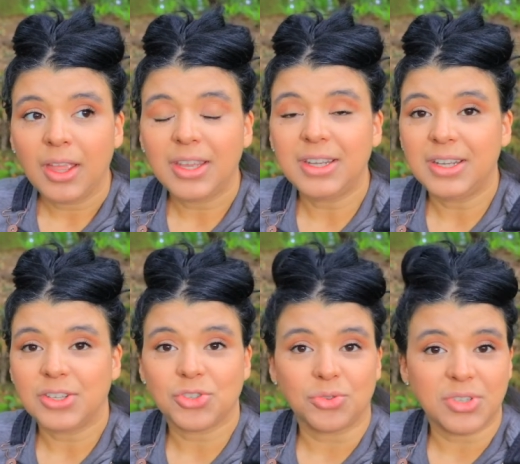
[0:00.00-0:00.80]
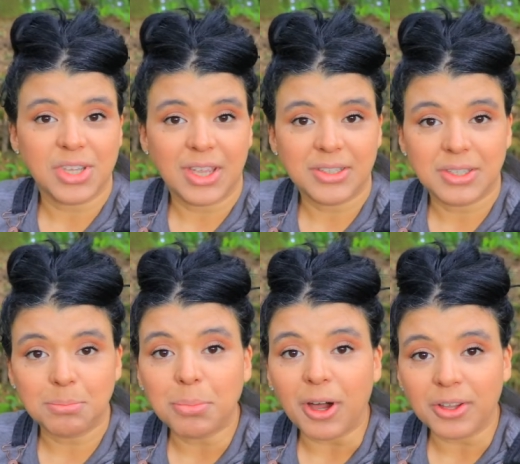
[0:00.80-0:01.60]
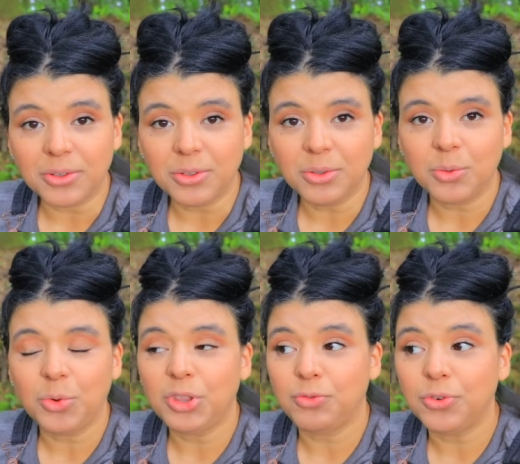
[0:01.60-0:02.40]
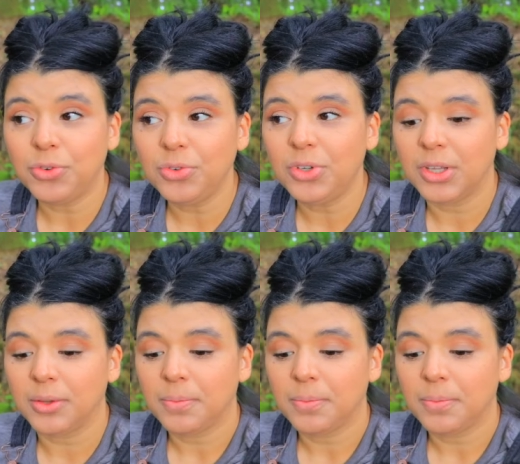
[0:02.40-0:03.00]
He didn't associate the bottle with food